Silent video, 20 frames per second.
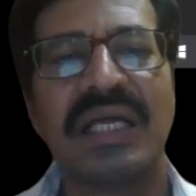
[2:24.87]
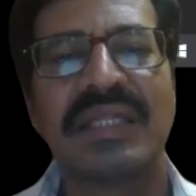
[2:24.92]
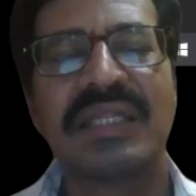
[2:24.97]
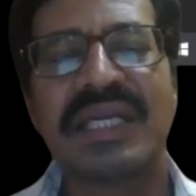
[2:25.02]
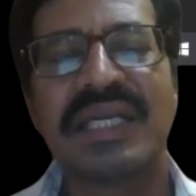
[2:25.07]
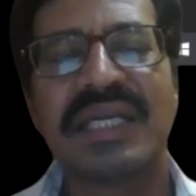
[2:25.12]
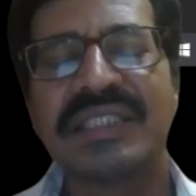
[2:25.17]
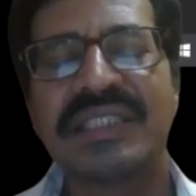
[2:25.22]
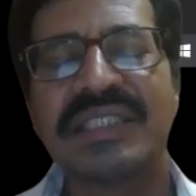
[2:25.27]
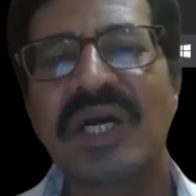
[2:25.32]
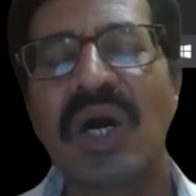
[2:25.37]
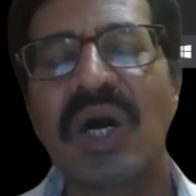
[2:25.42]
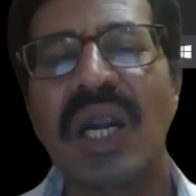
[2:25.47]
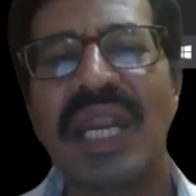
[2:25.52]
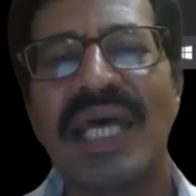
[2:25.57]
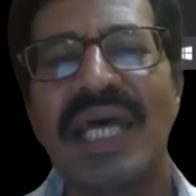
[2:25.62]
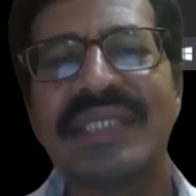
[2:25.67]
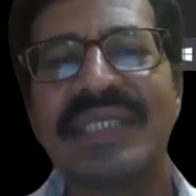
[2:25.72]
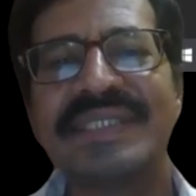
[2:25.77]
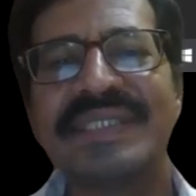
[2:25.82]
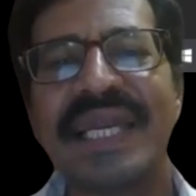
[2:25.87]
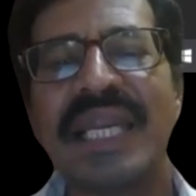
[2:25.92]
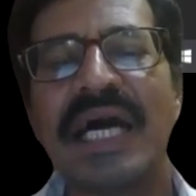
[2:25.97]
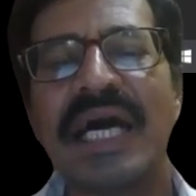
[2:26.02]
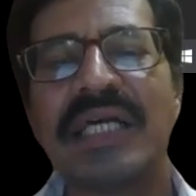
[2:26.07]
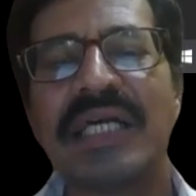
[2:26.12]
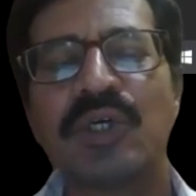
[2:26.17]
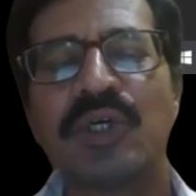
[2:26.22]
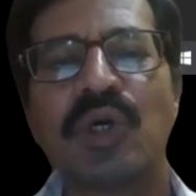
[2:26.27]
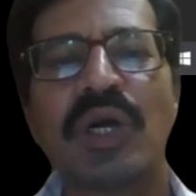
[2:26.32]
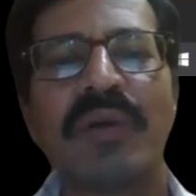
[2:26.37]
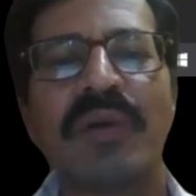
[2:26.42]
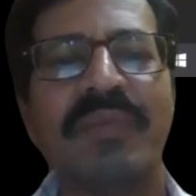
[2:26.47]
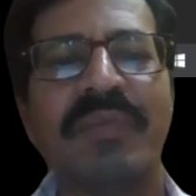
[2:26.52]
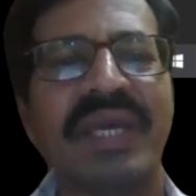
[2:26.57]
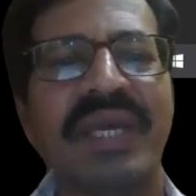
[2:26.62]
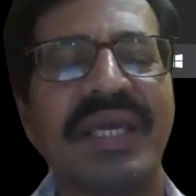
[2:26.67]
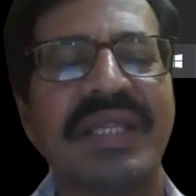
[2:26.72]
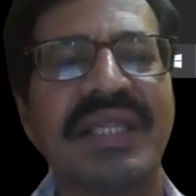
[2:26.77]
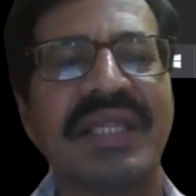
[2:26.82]
that is called as
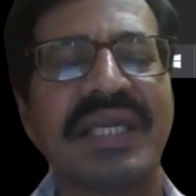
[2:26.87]
chalazogamy.